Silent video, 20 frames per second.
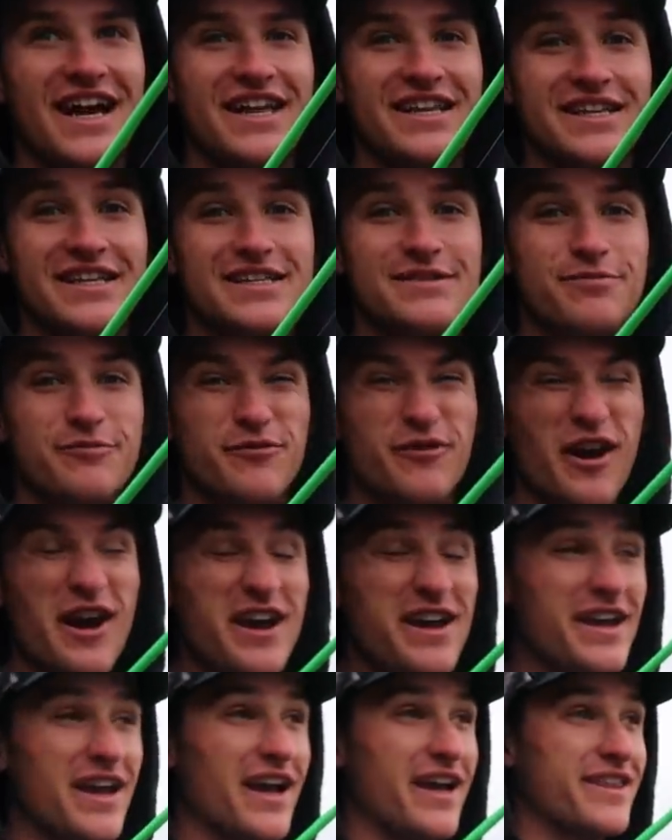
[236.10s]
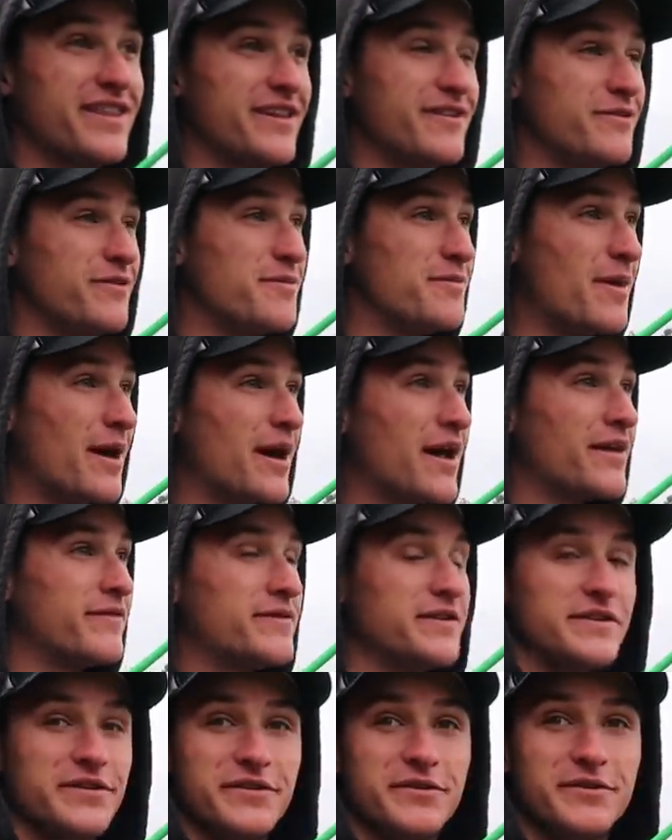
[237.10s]
At this rate, I think we might have
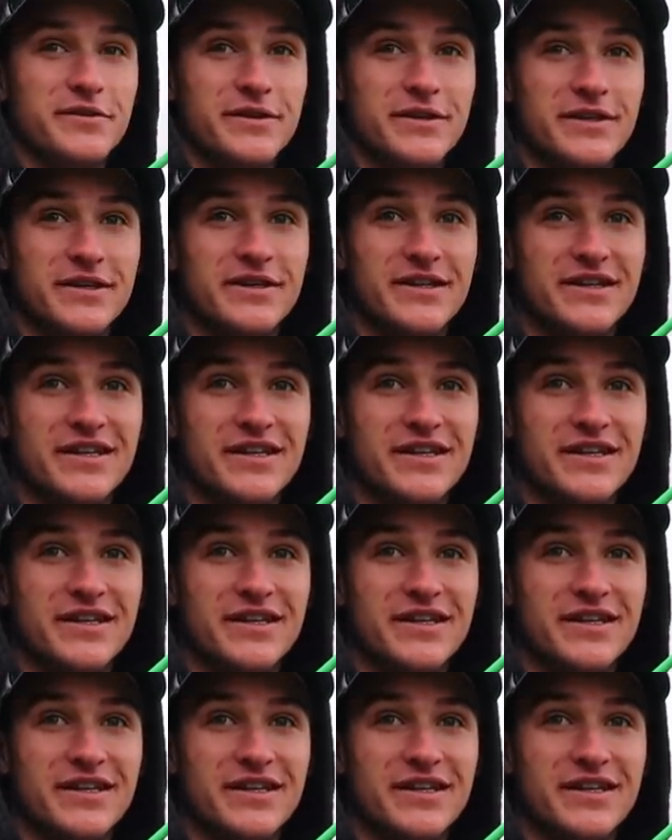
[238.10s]
to do it.